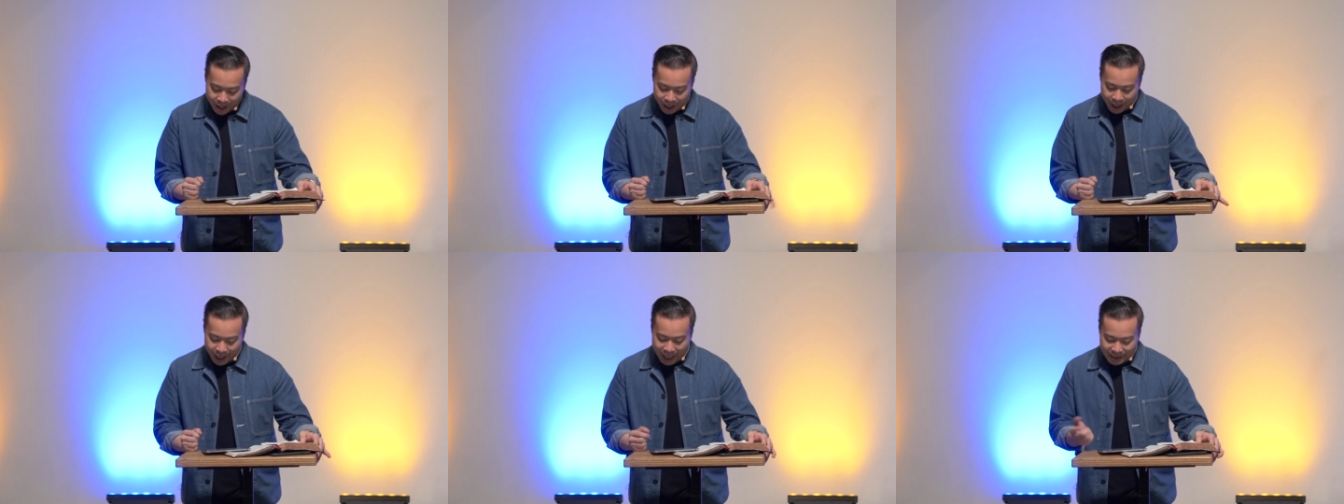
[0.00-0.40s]

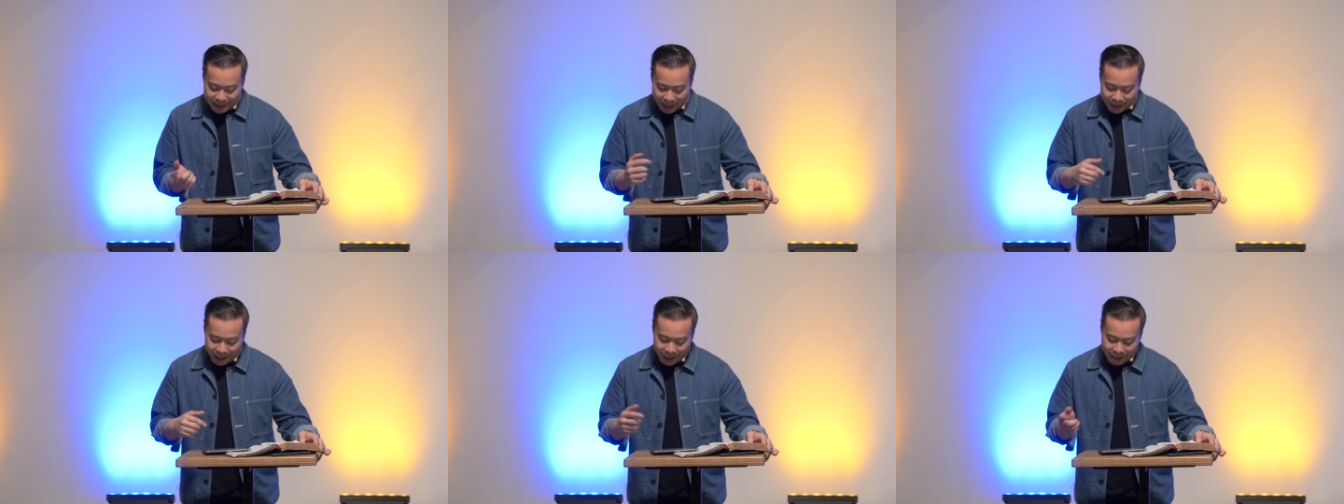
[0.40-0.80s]
In Acts
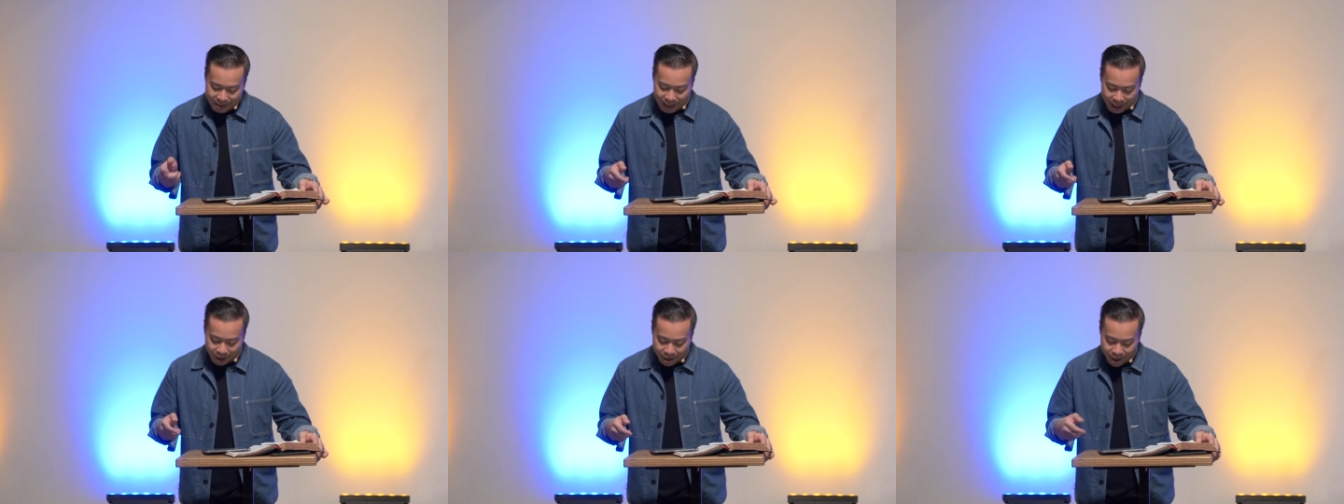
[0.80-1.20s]
19,
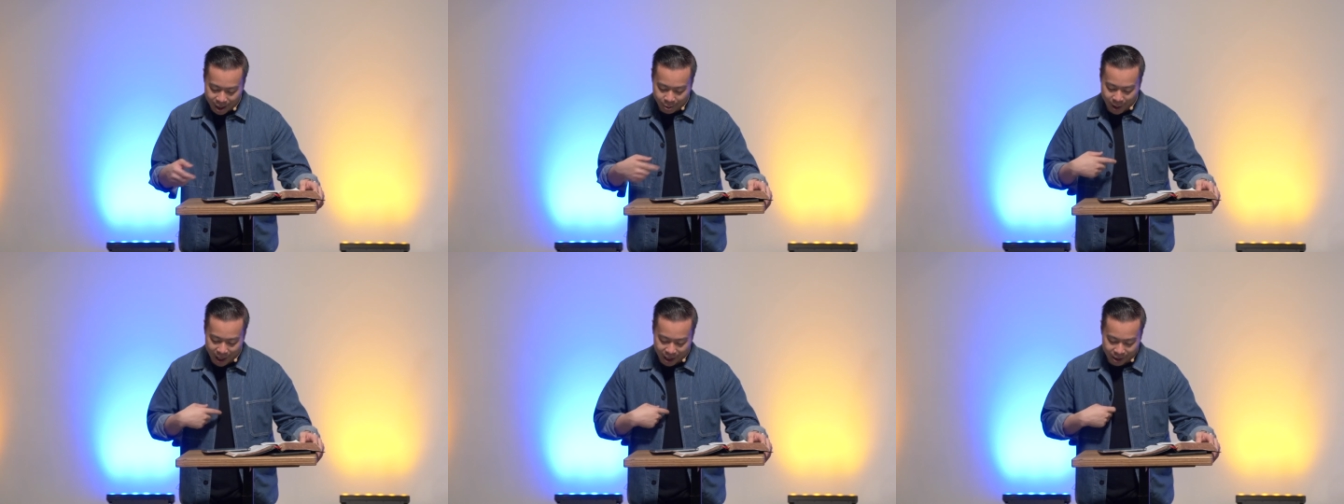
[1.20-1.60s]
it's
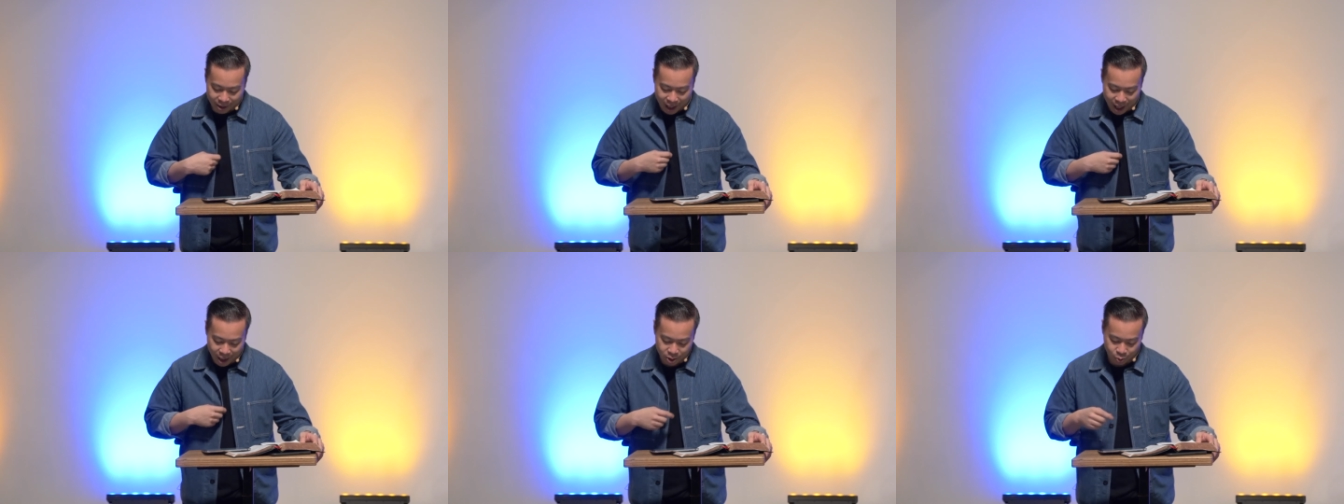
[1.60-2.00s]
unclear whether
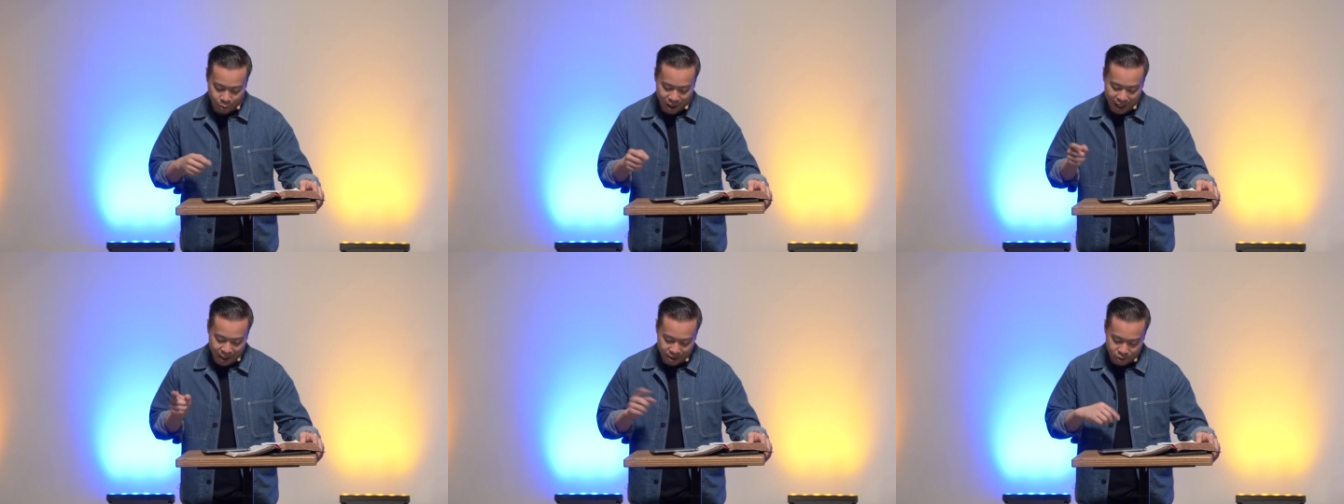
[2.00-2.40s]
tongues
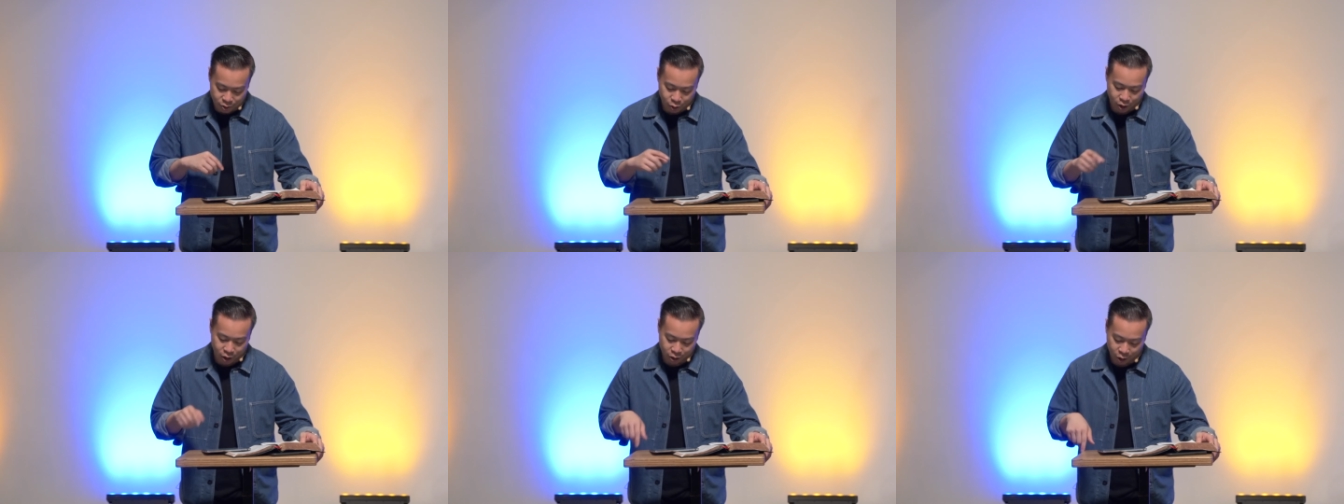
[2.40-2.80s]
were
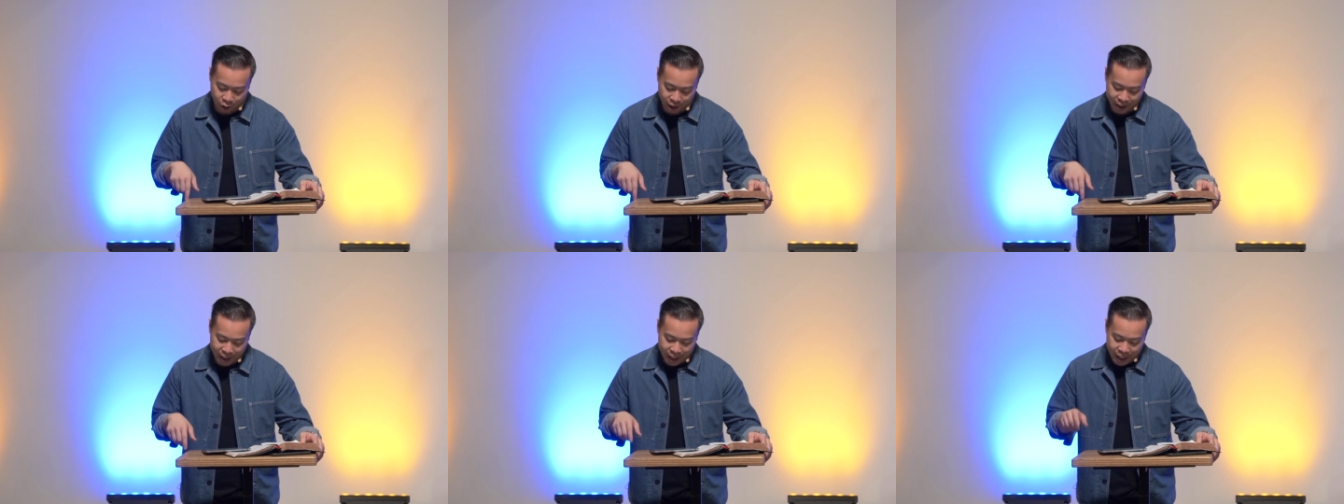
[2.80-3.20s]
understood or
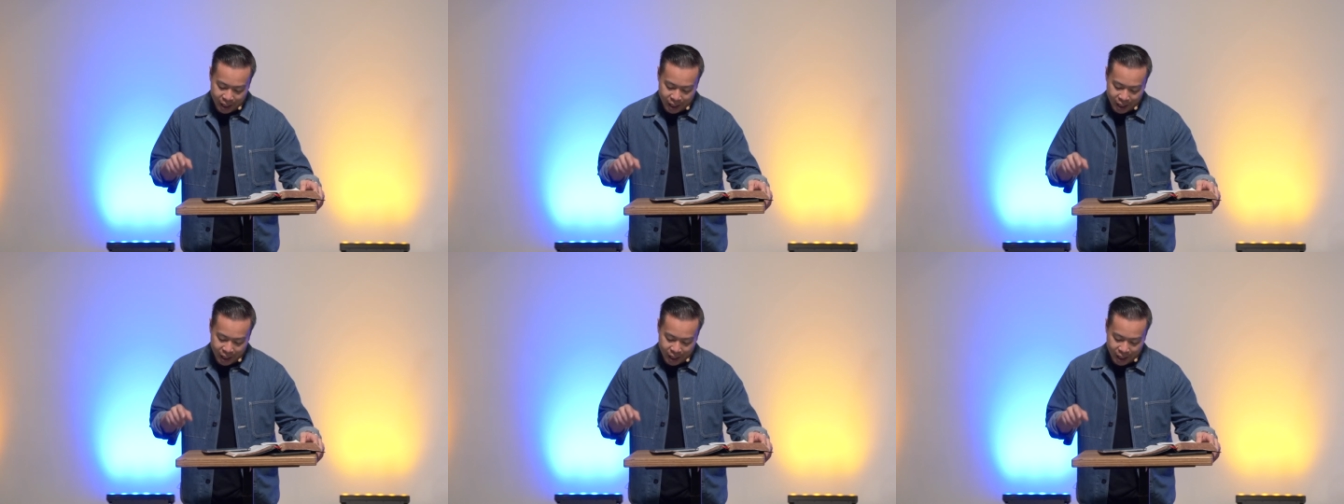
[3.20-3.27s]
not.